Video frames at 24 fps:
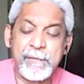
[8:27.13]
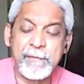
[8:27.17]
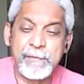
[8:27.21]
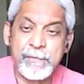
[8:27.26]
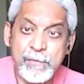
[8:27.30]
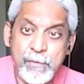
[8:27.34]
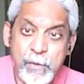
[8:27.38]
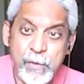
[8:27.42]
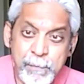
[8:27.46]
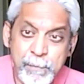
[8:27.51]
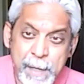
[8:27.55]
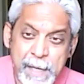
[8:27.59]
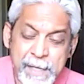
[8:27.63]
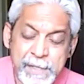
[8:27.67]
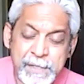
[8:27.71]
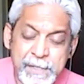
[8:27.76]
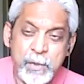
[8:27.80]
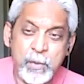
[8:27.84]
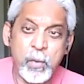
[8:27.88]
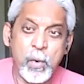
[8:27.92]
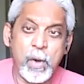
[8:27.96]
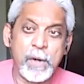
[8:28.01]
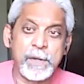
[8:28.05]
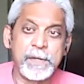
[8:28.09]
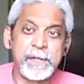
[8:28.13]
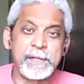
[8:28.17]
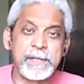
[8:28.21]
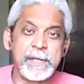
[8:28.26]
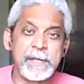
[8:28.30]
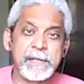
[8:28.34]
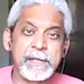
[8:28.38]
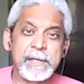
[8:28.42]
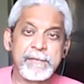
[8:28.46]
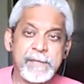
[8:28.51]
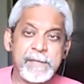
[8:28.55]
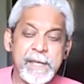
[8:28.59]
have robust
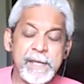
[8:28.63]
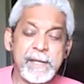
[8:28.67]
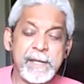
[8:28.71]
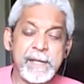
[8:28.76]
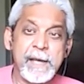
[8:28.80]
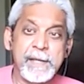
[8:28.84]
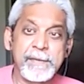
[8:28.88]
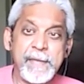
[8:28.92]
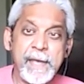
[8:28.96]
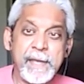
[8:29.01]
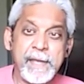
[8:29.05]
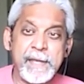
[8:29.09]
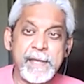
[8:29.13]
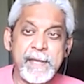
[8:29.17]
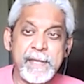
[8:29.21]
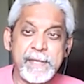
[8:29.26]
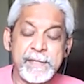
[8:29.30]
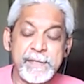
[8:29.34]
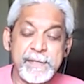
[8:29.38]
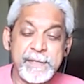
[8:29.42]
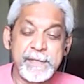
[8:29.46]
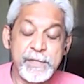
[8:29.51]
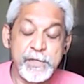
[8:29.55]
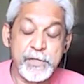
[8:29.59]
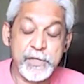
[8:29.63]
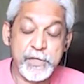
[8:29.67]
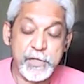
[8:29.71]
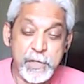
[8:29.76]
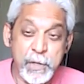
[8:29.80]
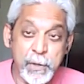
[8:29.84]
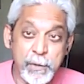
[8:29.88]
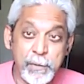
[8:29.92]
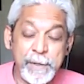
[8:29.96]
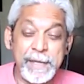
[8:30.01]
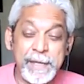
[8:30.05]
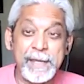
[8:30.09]
quantitative data that is
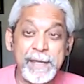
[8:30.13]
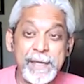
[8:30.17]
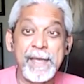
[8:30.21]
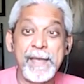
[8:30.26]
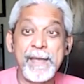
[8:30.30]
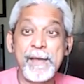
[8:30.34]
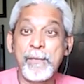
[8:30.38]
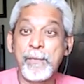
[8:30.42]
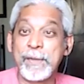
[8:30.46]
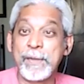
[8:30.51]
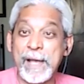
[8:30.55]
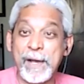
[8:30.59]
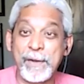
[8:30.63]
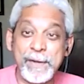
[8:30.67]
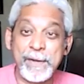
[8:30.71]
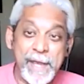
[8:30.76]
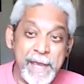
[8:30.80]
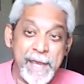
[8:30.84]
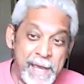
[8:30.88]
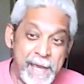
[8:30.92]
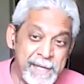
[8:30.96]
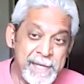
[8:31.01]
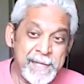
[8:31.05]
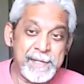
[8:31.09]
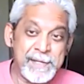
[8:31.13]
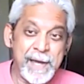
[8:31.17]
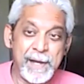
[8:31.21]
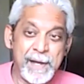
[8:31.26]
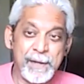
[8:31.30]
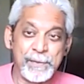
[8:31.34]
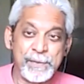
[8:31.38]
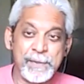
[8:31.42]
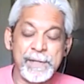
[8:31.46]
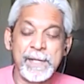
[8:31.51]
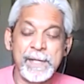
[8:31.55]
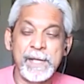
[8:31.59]
showing without any
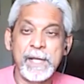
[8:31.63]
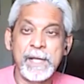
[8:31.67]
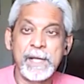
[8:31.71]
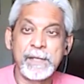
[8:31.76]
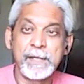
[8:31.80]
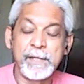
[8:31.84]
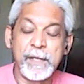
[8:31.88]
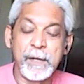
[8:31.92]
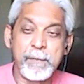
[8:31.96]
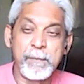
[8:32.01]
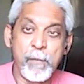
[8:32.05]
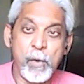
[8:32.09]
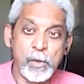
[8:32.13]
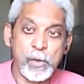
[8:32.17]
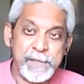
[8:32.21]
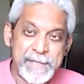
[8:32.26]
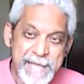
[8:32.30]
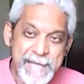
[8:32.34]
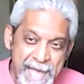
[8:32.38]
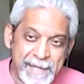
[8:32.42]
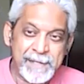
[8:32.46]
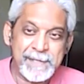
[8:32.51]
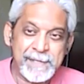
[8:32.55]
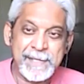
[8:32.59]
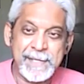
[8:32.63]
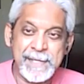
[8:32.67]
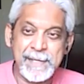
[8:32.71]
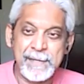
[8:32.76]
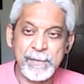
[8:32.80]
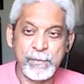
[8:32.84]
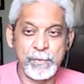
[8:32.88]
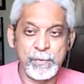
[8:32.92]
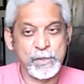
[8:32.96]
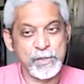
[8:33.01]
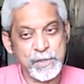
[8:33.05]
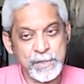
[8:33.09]
doubt that
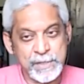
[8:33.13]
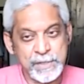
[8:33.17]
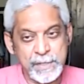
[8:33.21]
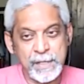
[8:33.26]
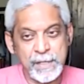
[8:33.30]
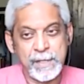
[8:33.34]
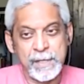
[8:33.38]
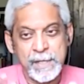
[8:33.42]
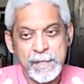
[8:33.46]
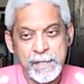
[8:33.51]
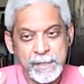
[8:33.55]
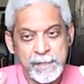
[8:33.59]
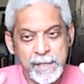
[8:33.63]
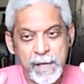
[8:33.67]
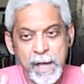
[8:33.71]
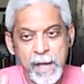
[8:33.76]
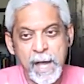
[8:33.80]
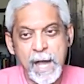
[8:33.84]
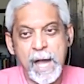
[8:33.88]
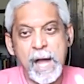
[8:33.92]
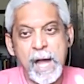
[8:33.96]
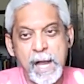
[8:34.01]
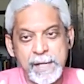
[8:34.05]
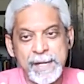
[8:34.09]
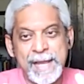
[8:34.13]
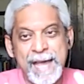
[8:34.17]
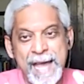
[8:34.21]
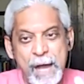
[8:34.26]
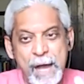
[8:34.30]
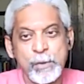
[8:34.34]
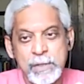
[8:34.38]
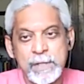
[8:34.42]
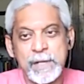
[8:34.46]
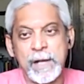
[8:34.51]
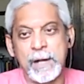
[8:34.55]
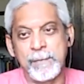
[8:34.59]
mortality, which is the, the hard
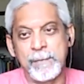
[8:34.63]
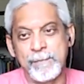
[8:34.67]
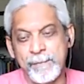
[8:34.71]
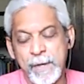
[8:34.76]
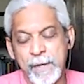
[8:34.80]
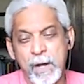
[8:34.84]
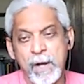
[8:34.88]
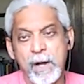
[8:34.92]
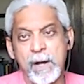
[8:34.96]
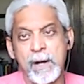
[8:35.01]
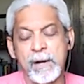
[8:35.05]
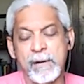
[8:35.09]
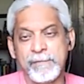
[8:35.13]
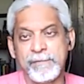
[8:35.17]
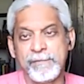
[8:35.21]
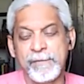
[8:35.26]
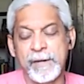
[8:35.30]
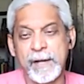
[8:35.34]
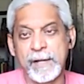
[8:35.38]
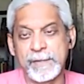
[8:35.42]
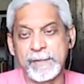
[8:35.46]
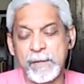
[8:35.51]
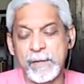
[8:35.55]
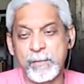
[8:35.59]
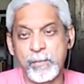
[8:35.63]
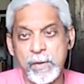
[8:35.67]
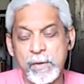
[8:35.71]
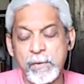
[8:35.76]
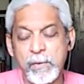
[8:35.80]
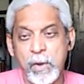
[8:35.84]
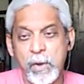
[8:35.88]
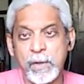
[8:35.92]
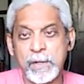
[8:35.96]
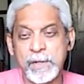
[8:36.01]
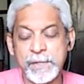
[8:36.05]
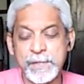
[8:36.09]
outcome of uh,
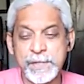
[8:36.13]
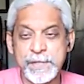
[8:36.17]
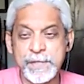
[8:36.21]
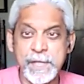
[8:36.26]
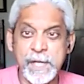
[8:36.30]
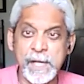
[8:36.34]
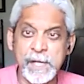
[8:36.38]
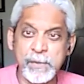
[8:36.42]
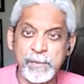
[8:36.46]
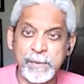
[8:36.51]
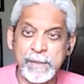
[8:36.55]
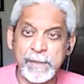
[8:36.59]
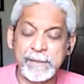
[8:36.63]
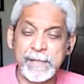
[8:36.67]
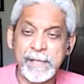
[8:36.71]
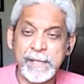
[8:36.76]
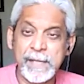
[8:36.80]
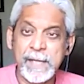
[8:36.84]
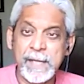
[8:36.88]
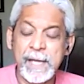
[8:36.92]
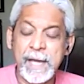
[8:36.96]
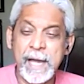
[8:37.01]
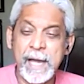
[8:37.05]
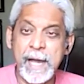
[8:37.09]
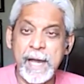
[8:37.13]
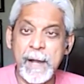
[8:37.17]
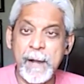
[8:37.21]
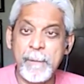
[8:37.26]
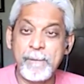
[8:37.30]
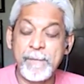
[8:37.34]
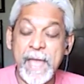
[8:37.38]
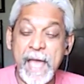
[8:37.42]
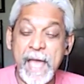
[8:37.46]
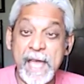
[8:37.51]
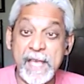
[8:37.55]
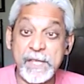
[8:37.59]
that we're all concerned with,
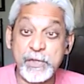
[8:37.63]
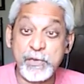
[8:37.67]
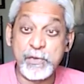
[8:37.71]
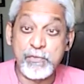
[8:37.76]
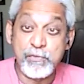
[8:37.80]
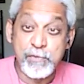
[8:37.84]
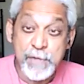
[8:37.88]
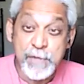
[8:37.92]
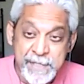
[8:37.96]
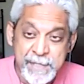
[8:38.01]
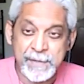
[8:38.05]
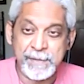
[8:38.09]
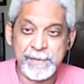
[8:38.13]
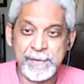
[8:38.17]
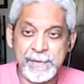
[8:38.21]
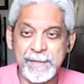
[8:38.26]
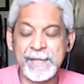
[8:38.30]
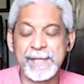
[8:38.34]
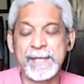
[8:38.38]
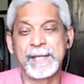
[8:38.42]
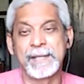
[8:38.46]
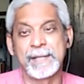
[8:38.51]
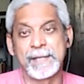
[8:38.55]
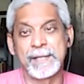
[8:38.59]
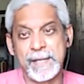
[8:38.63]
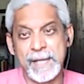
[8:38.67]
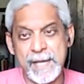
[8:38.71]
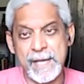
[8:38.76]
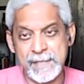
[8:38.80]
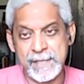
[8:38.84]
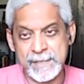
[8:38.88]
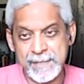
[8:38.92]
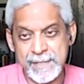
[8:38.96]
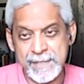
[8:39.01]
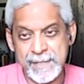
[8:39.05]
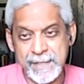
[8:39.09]
um, has risen in the
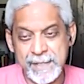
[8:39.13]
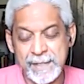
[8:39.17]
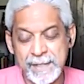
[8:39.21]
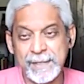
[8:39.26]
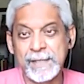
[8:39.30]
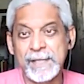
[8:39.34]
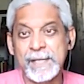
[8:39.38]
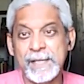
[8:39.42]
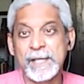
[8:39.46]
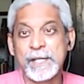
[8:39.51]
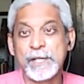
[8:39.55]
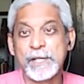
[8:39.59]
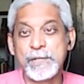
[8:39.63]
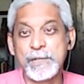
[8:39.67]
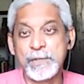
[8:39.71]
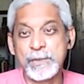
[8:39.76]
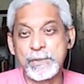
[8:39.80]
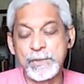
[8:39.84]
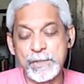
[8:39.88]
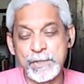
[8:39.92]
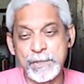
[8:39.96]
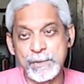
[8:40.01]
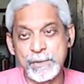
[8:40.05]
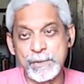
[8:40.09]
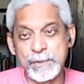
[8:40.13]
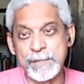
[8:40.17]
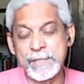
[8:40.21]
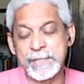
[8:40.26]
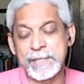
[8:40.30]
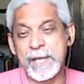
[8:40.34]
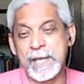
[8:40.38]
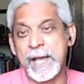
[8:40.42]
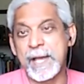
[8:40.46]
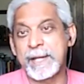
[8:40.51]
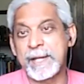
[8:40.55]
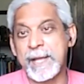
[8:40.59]
last year due to
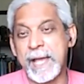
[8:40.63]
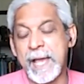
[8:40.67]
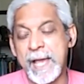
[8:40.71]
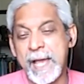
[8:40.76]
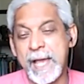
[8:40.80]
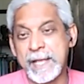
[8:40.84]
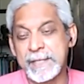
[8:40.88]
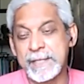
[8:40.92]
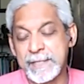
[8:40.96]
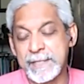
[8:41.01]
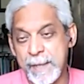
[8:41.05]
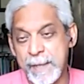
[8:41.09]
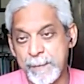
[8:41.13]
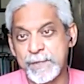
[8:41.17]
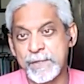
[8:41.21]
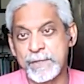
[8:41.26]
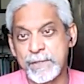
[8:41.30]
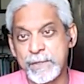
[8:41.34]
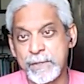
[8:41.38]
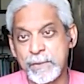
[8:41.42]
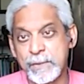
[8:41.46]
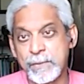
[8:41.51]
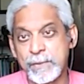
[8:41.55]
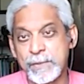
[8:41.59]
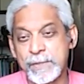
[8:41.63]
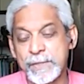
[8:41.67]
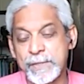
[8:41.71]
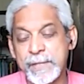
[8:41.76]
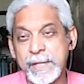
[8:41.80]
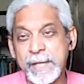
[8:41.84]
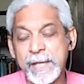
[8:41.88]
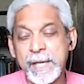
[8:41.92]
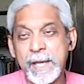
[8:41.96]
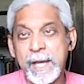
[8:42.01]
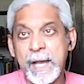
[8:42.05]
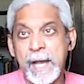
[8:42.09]
suicide and substance
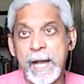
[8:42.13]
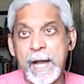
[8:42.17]
use.